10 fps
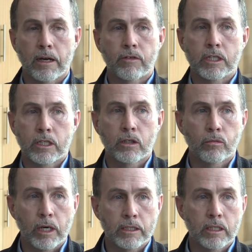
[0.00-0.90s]
every single
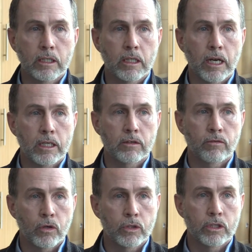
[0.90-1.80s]
resident that has a
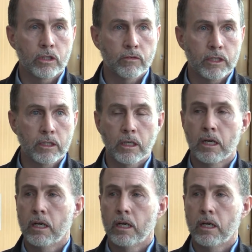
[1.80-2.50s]
frozen service,